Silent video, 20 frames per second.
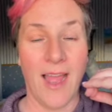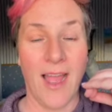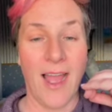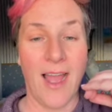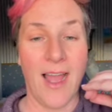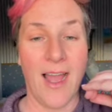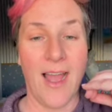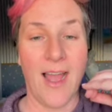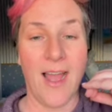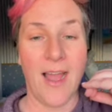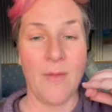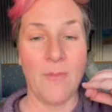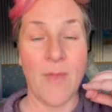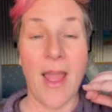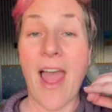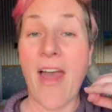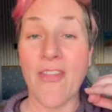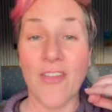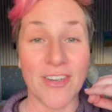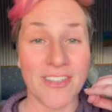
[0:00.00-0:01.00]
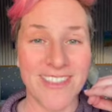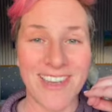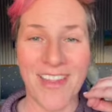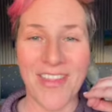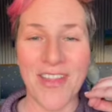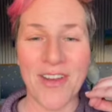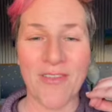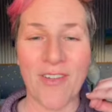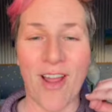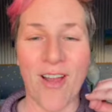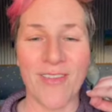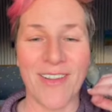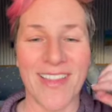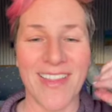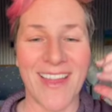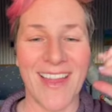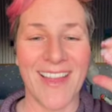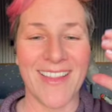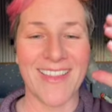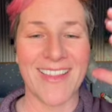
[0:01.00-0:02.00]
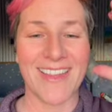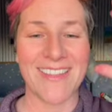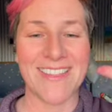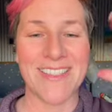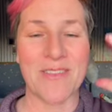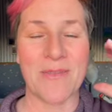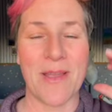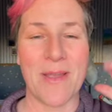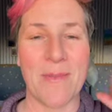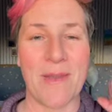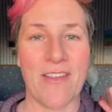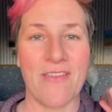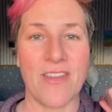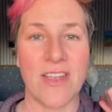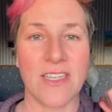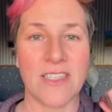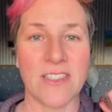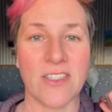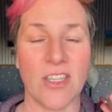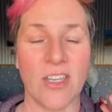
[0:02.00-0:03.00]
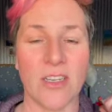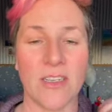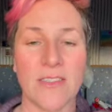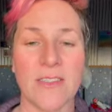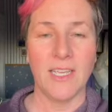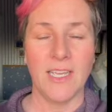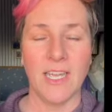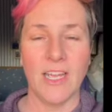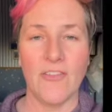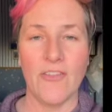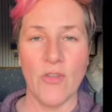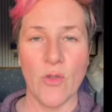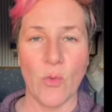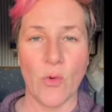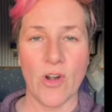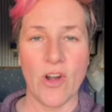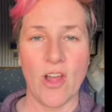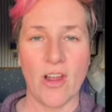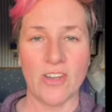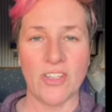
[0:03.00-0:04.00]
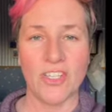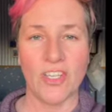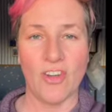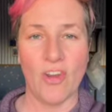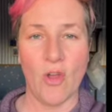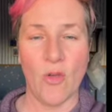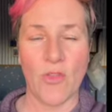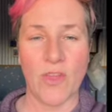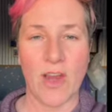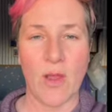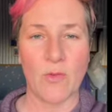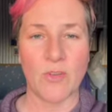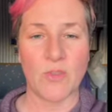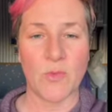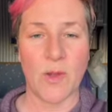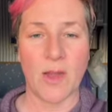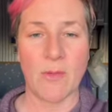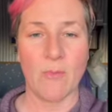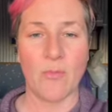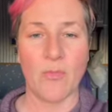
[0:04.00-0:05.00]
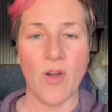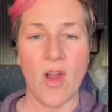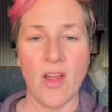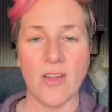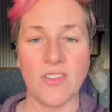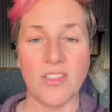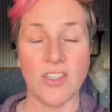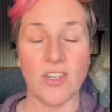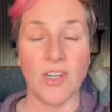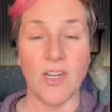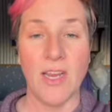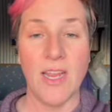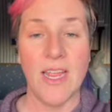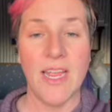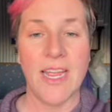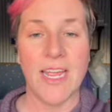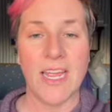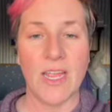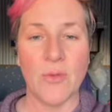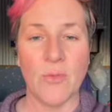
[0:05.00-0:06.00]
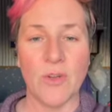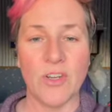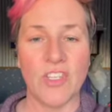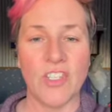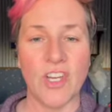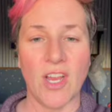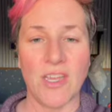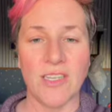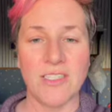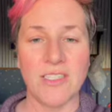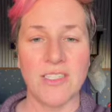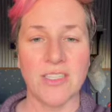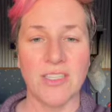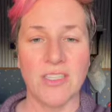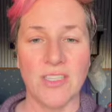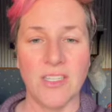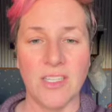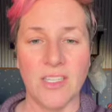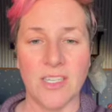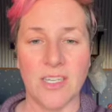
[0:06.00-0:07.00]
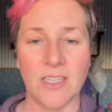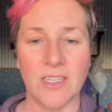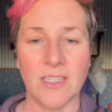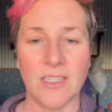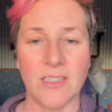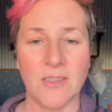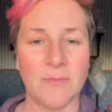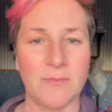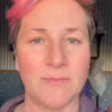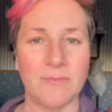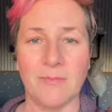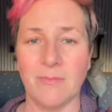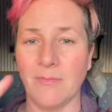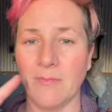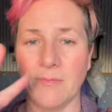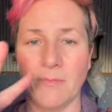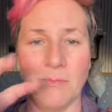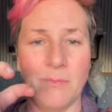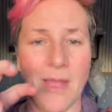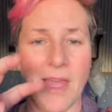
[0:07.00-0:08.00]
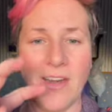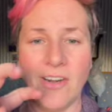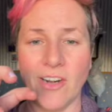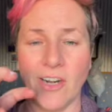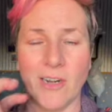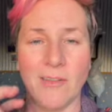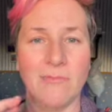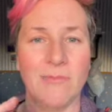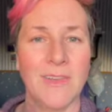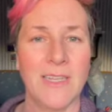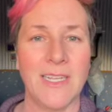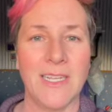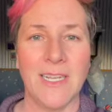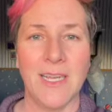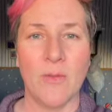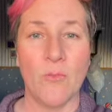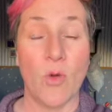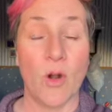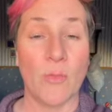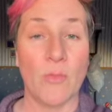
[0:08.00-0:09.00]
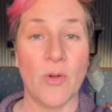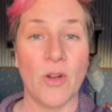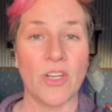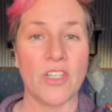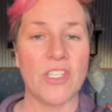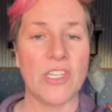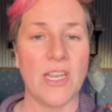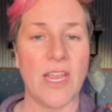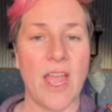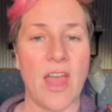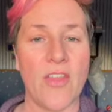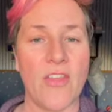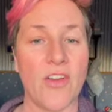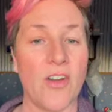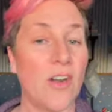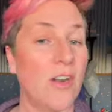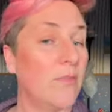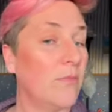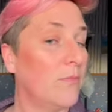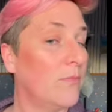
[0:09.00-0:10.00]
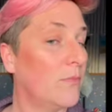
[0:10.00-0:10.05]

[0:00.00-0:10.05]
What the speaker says: And there's nothing wrong with that. That's the way my face looks. If you were not to know that I was wearing bronzer, it would just look better, more put together,